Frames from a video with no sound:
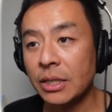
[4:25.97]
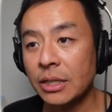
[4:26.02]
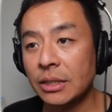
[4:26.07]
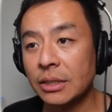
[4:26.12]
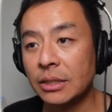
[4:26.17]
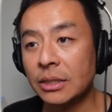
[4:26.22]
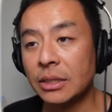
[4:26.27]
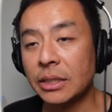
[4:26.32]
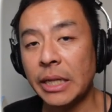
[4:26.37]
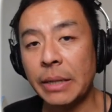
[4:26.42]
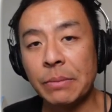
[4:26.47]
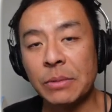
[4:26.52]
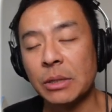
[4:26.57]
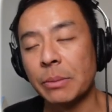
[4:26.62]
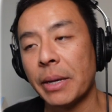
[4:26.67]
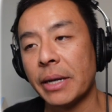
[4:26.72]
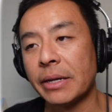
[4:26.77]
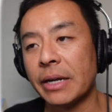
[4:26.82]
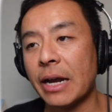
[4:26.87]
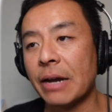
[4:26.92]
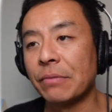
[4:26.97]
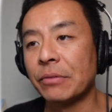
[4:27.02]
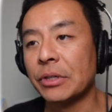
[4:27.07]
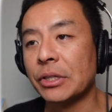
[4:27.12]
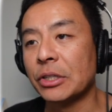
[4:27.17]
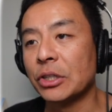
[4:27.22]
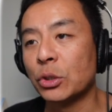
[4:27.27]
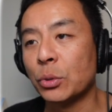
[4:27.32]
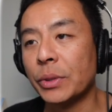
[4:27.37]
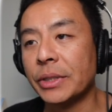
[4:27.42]
seems about
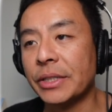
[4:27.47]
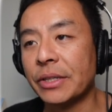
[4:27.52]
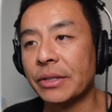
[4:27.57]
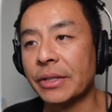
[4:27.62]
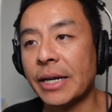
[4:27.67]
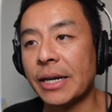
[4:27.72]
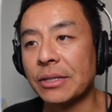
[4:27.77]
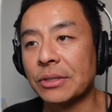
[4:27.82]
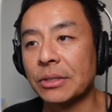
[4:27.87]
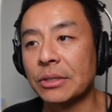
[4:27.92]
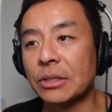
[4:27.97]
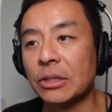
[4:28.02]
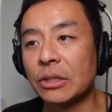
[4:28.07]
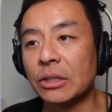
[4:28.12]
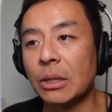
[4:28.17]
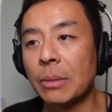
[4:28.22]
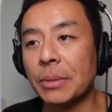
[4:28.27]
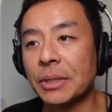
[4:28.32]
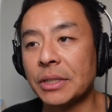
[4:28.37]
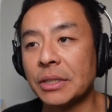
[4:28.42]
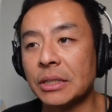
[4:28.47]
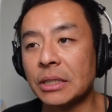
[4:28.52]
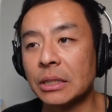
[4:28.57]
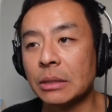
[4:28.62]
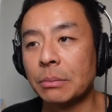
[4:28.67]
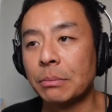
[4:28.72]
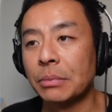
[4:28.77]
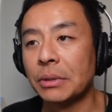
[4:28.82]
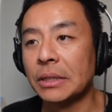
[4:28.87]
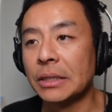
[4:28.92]
average, 20,000 kilometers
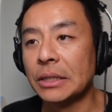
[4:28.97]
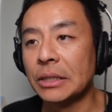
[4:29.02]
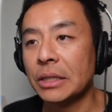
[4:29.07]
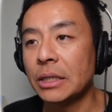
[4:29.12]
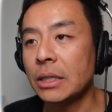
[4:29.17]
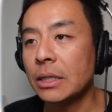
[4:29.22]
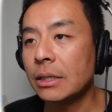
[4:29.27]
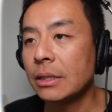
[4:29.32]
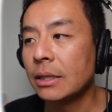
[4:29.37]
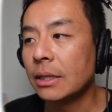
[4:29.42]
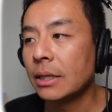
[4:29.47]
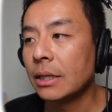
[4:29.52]
per year.